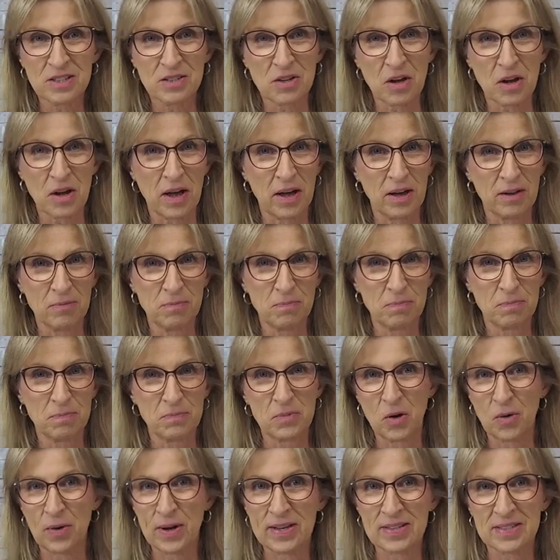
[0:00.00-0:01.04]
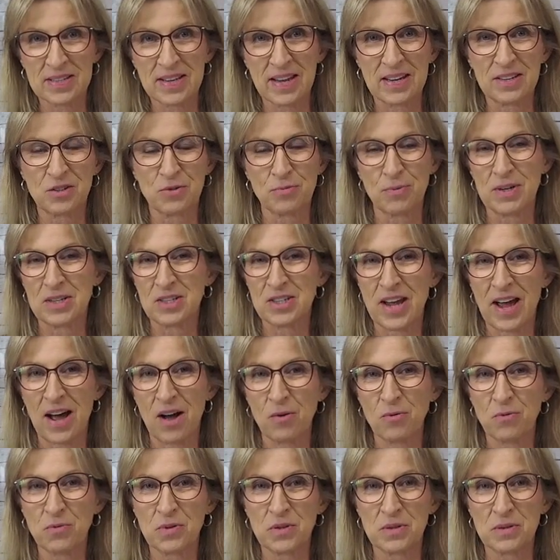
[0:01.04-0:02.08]
don't hesitate to reach
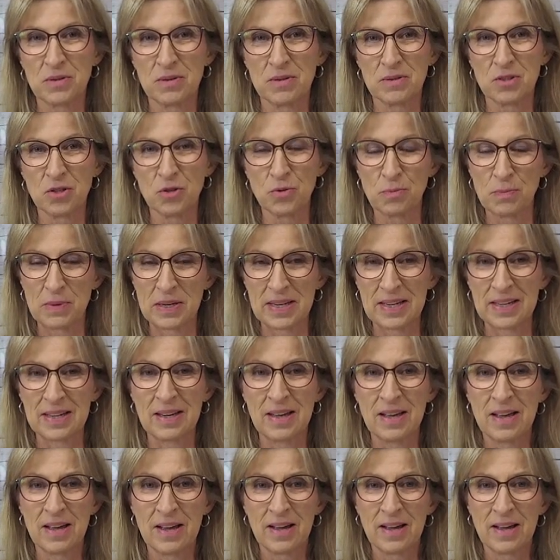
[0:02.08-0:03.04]
out to me.